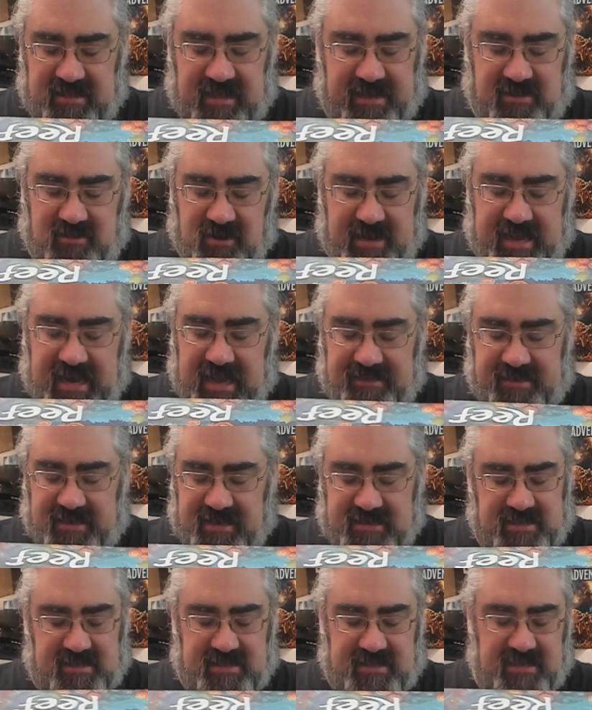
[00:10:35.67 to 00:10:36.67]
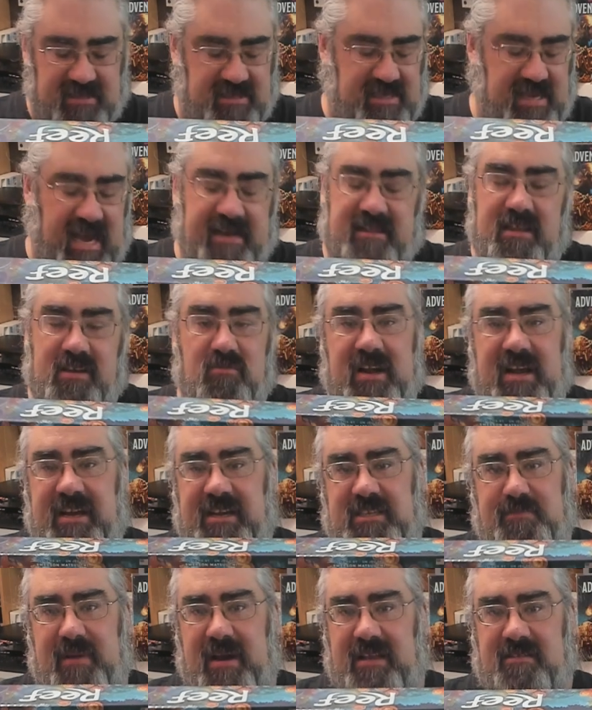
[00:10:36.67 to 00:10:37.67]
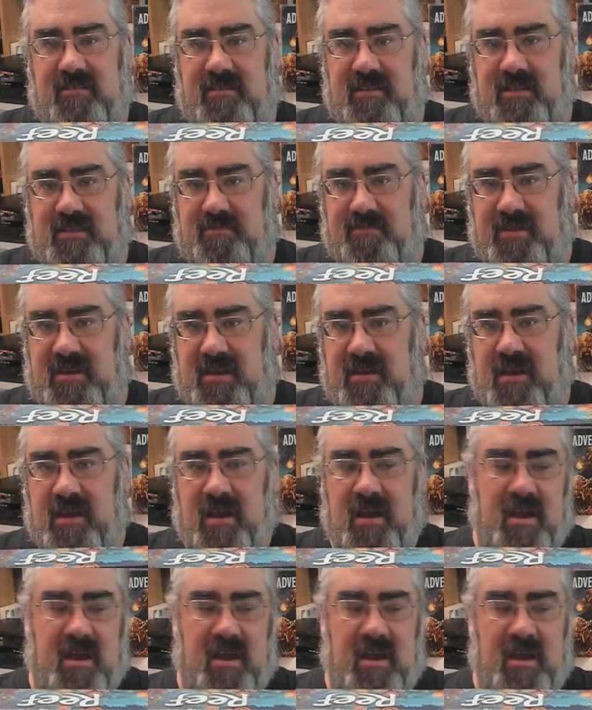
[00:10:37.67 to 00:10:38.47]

Like, looking at this, it's exactly what I expected it to be.